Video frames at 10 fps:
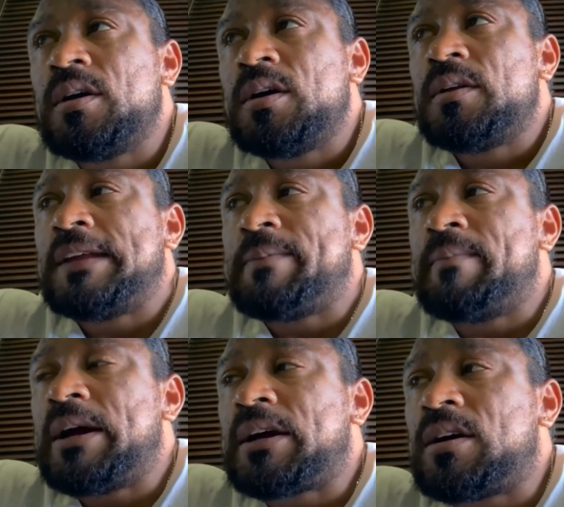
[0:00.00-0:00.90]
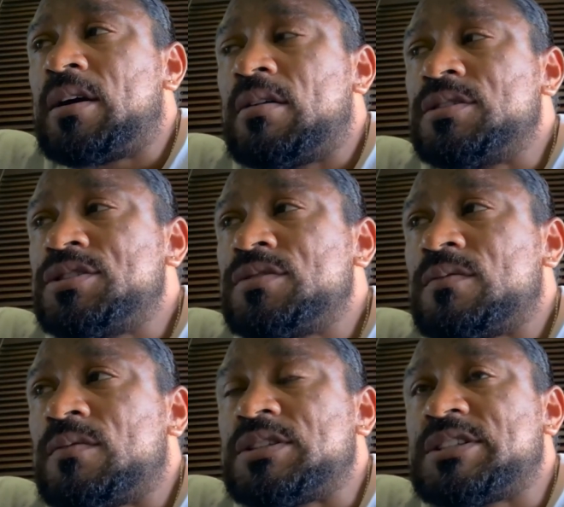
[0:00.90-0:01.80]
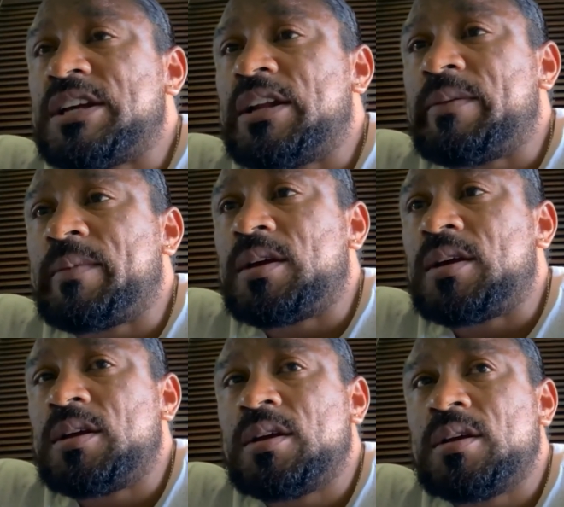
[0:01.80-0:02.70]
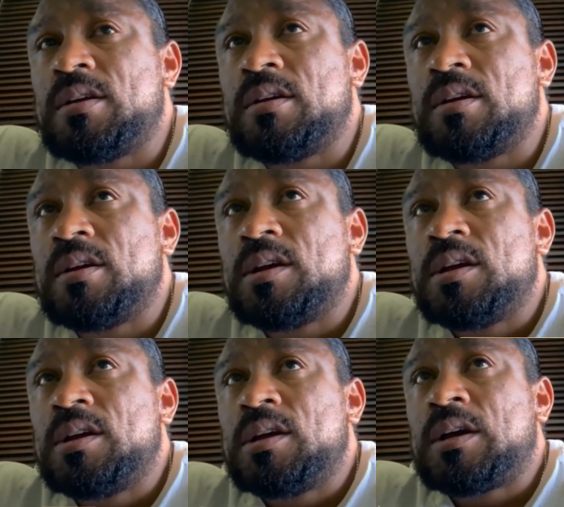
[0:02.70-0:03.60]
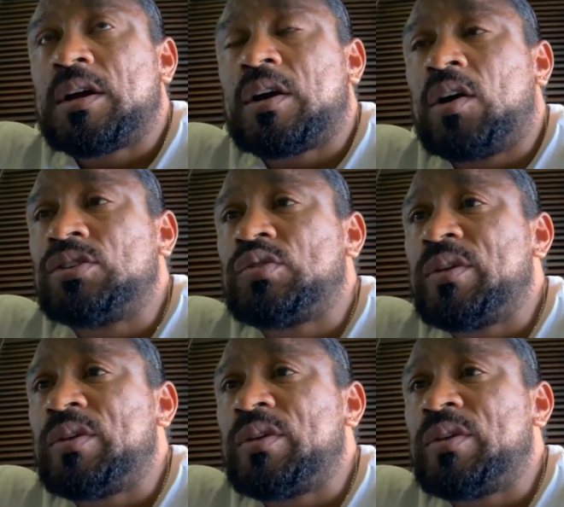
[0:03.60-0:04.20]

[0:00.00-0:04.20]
that my coach was telling me, go 3